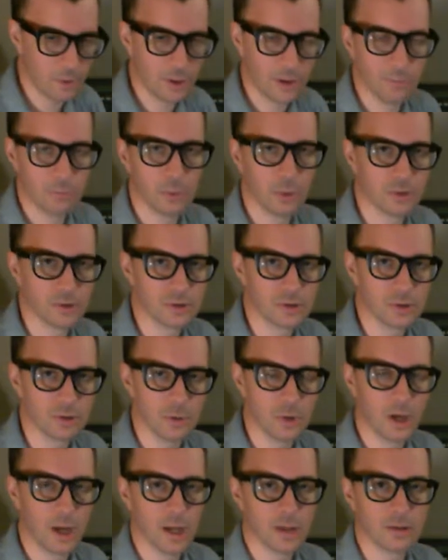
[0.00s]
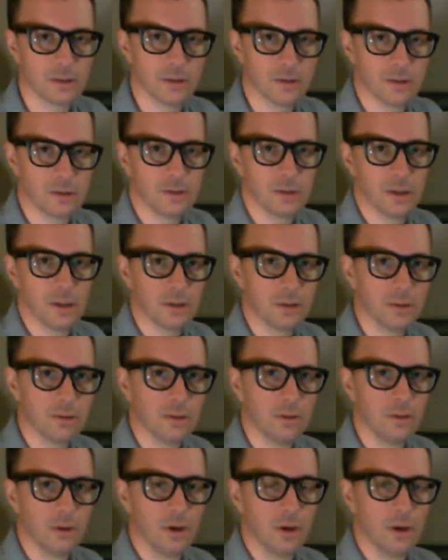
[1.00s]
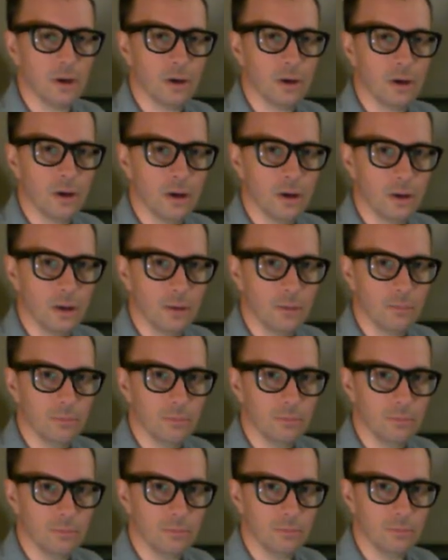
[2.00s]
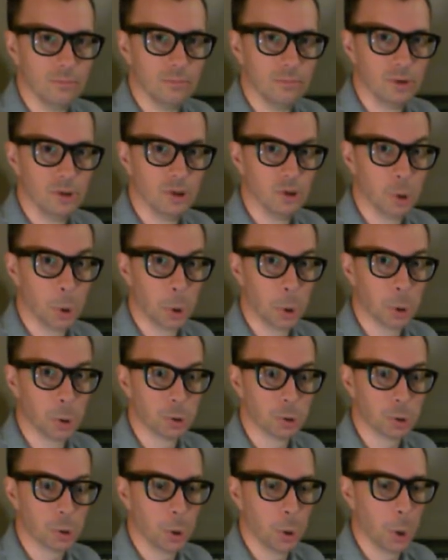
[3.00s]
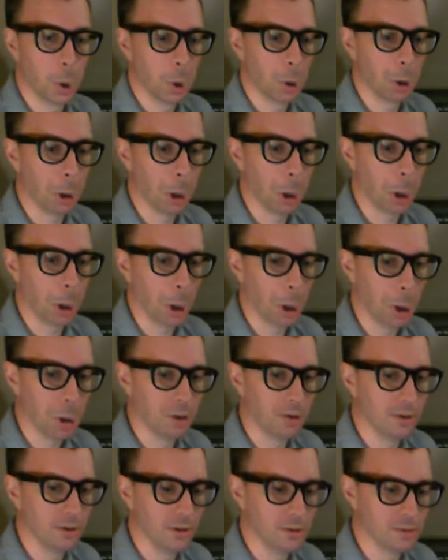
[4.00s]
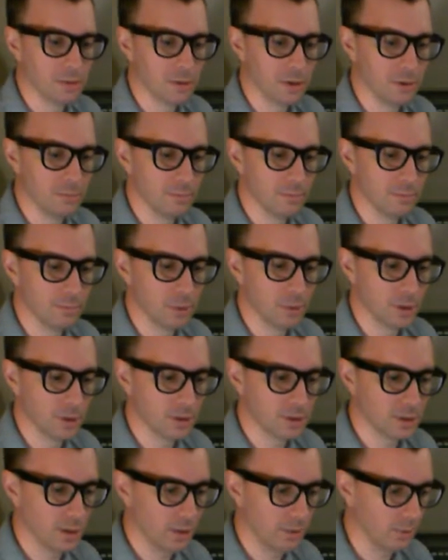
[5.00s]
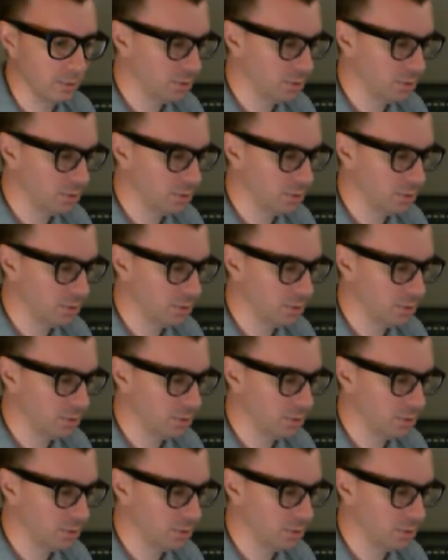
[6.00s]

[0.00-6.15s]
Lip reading: input so you guys can see it in all its glory as I'm putting it together.